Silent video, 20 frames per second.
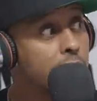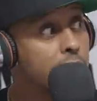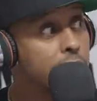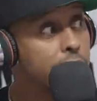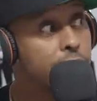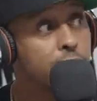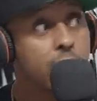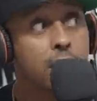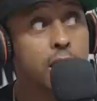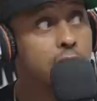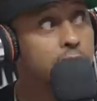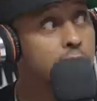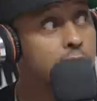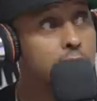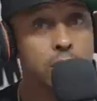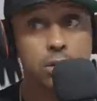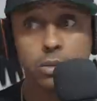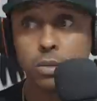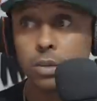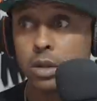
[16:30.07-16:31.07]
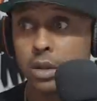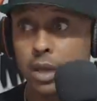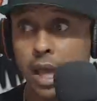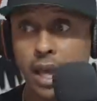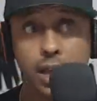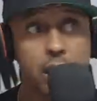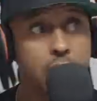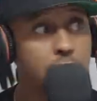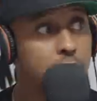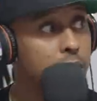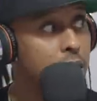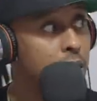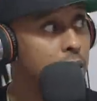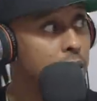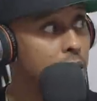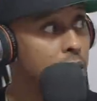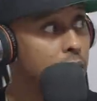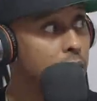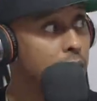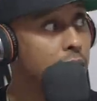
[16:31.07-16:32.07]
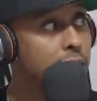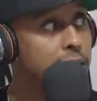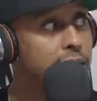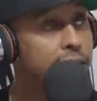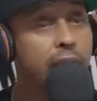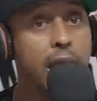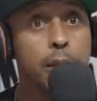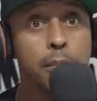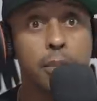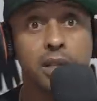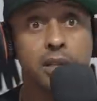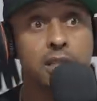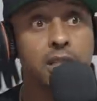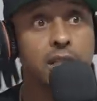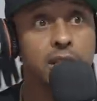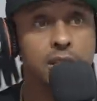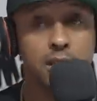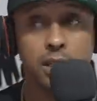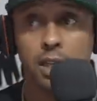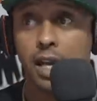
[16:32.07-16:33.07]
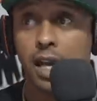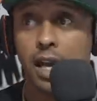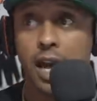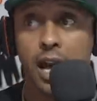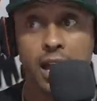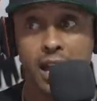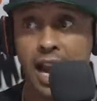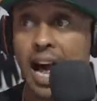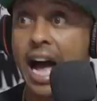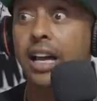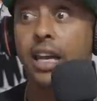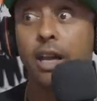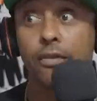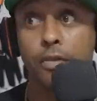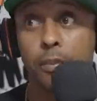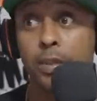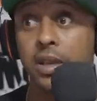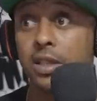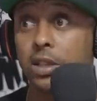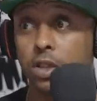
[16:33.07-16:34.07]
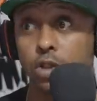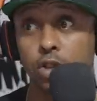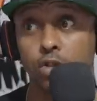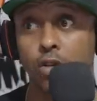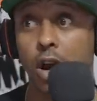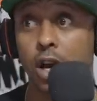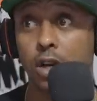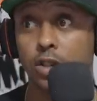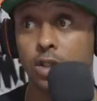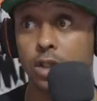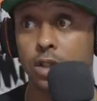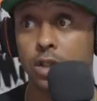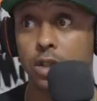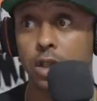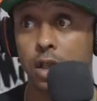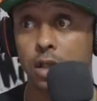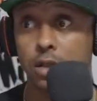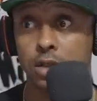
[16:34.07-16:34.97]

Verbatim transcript: Fuck, like, goddamn, bitch. Listen, and i give a bitch instructions.